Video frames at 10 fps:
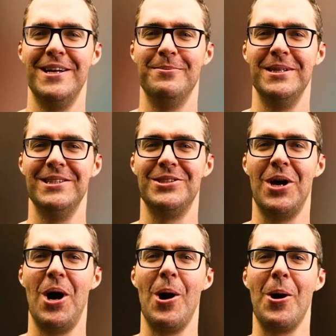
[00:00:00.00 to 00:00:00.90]
vitamins
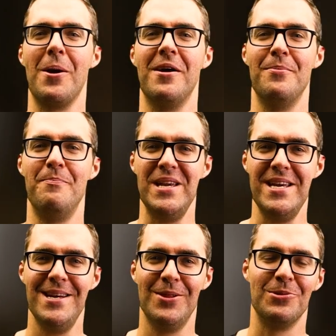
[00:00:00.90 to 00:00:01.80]
are
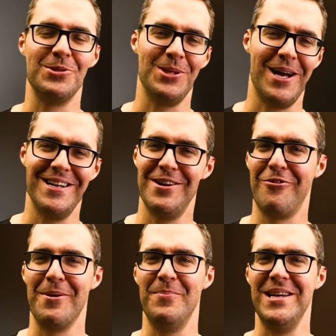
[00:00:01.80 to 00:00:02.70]
B. There's a lot of
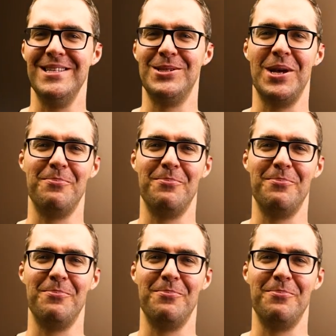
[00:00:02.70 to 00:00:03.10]
different B's,